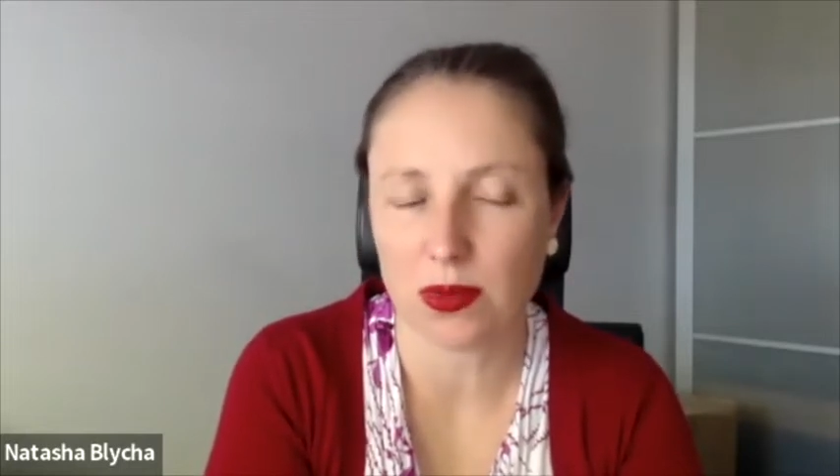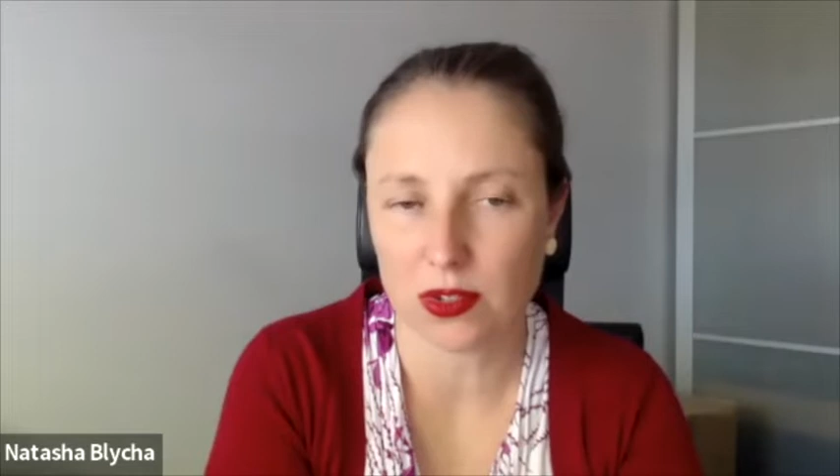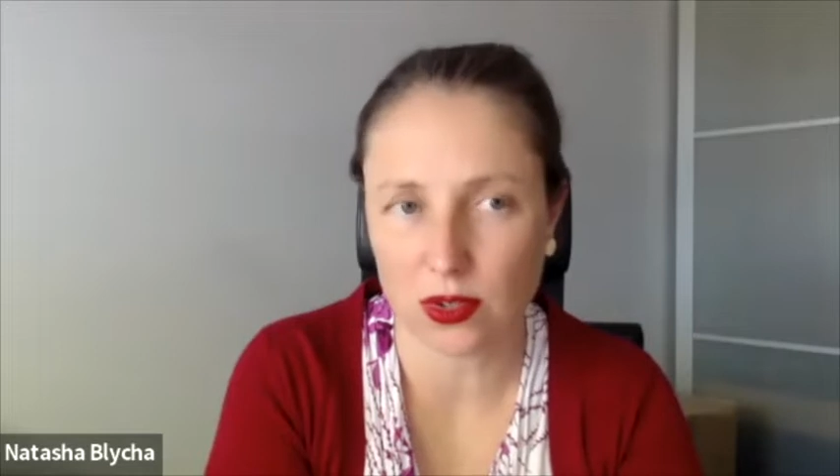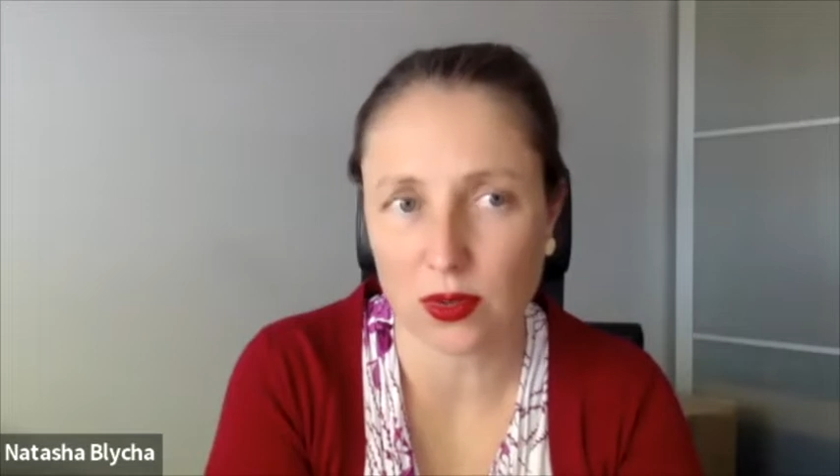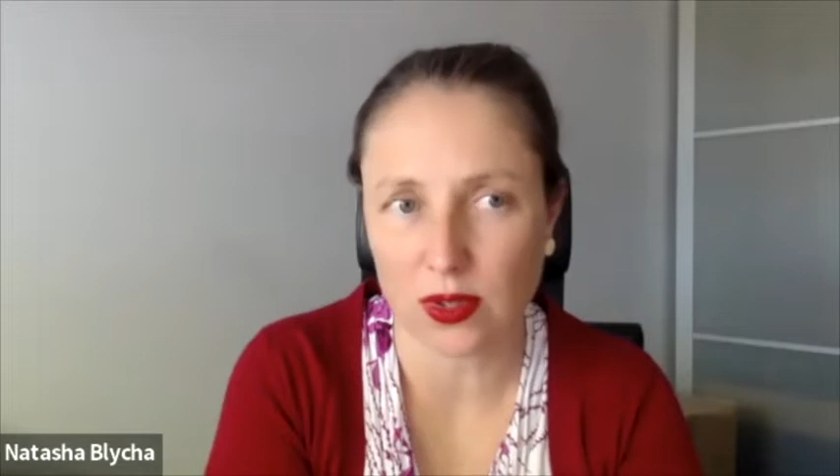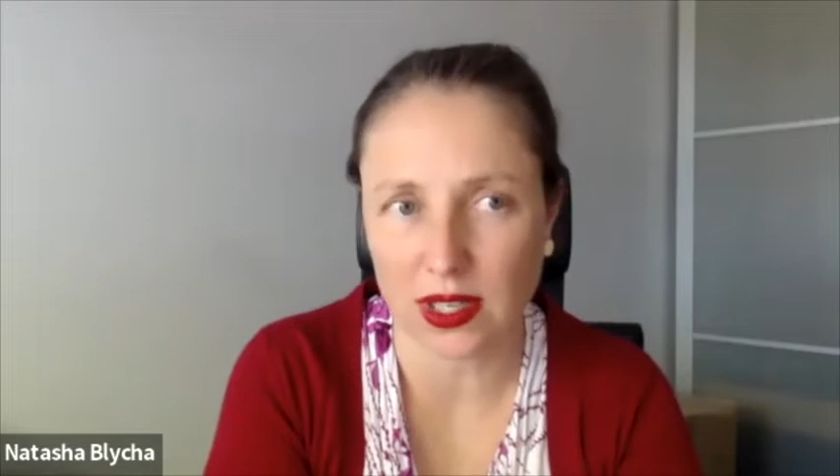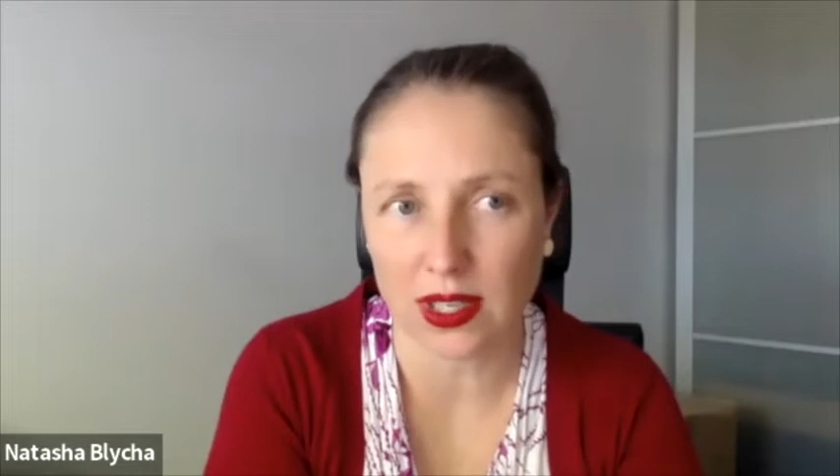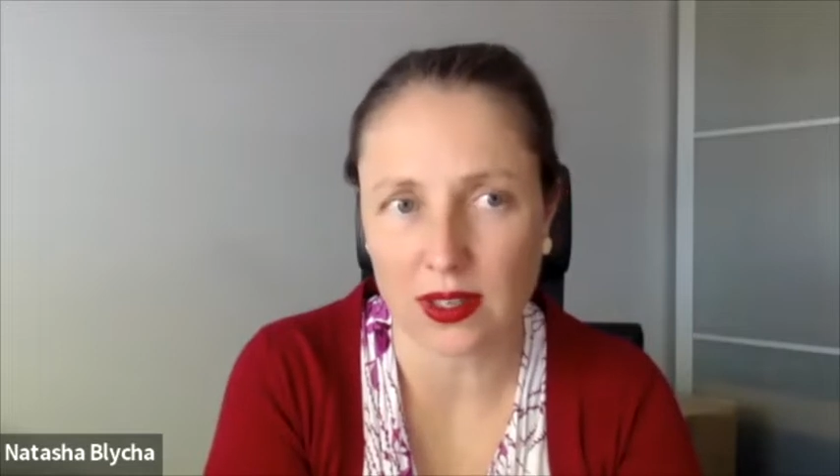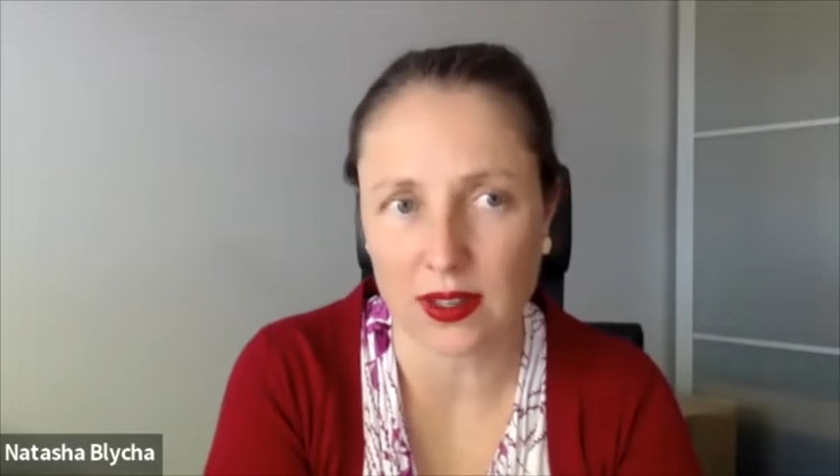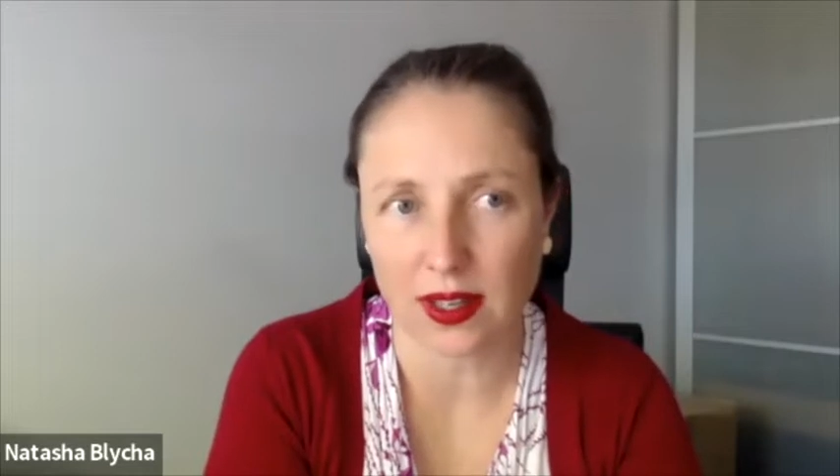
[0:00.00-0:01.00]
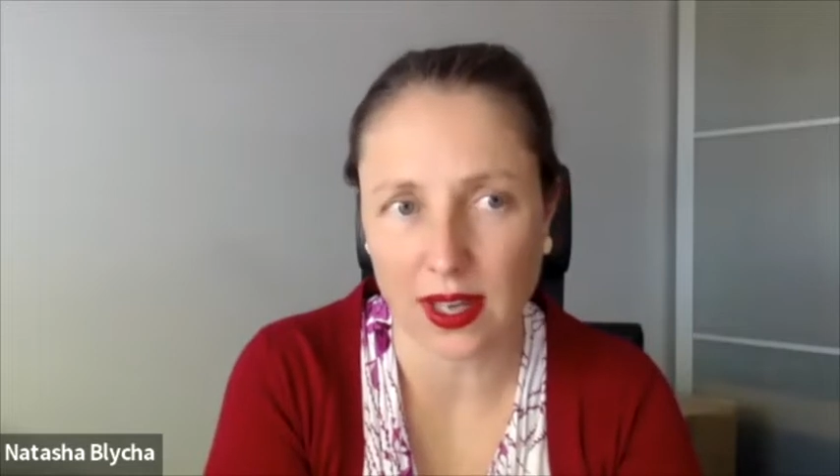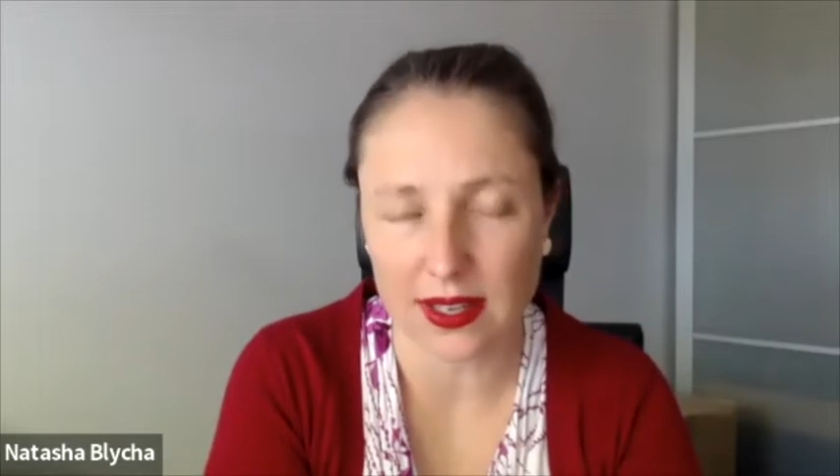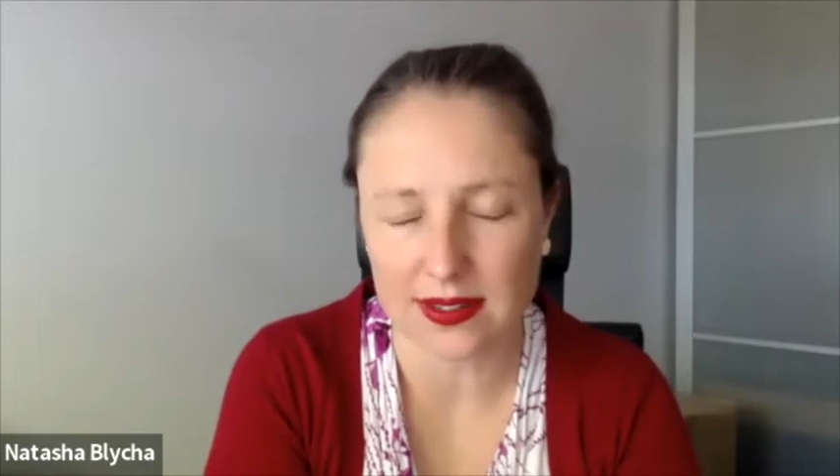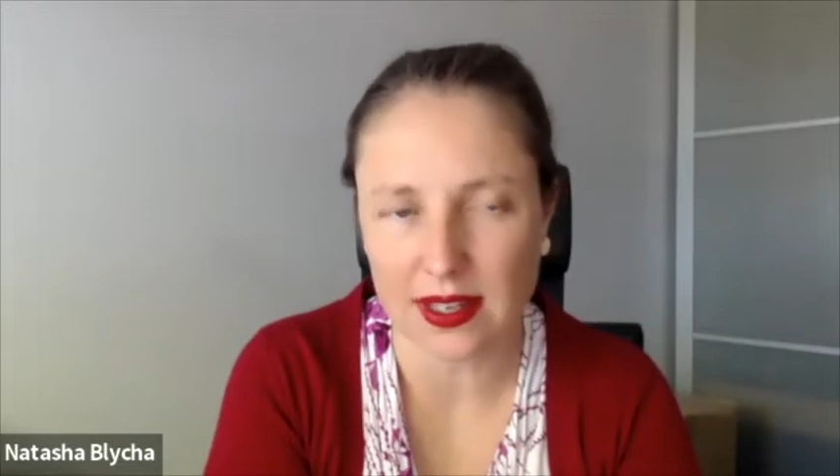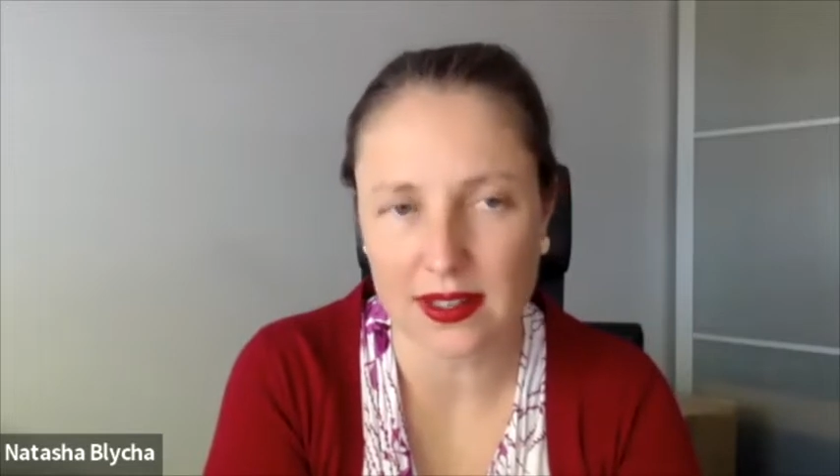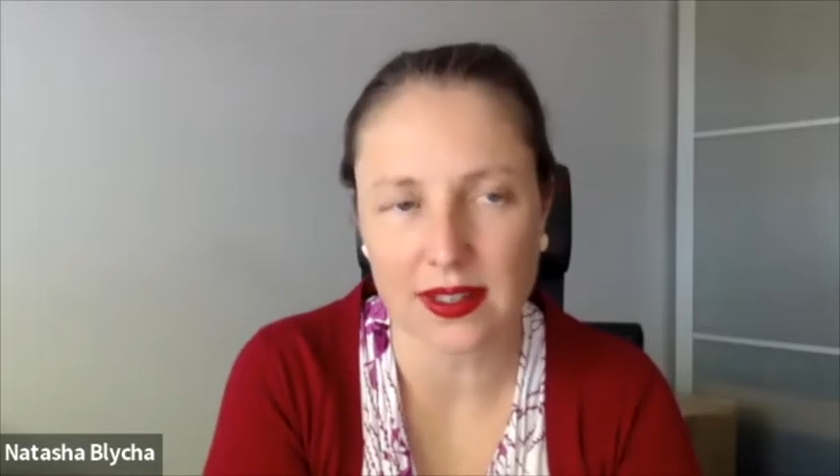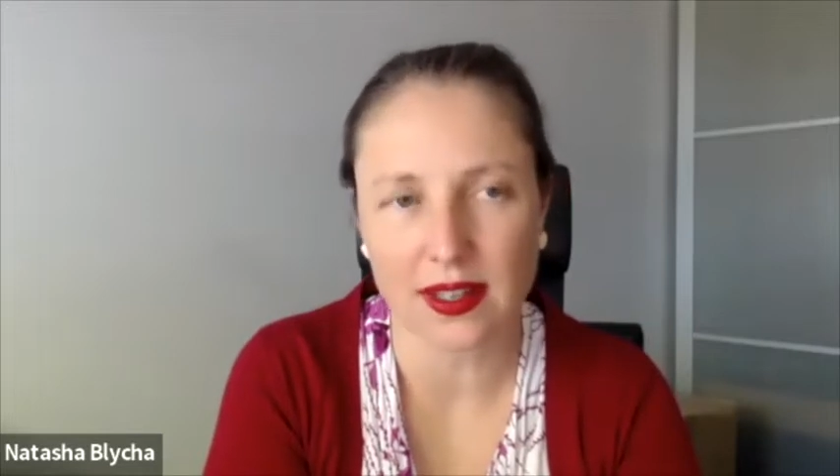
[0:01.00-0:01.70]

to the asset.